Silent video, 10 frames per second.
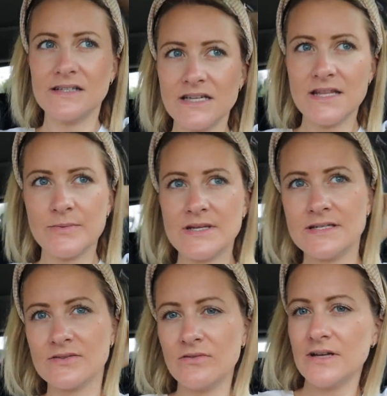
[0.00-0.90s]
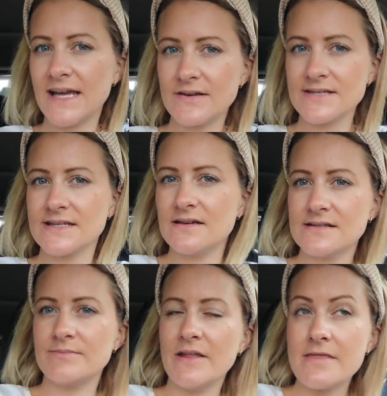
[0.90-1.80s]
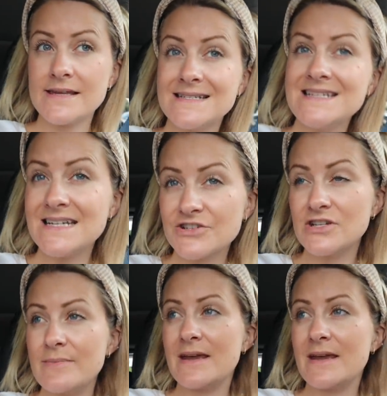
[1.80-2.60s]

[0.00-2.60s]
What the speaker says: I don't think we saw any houses last month. There's literally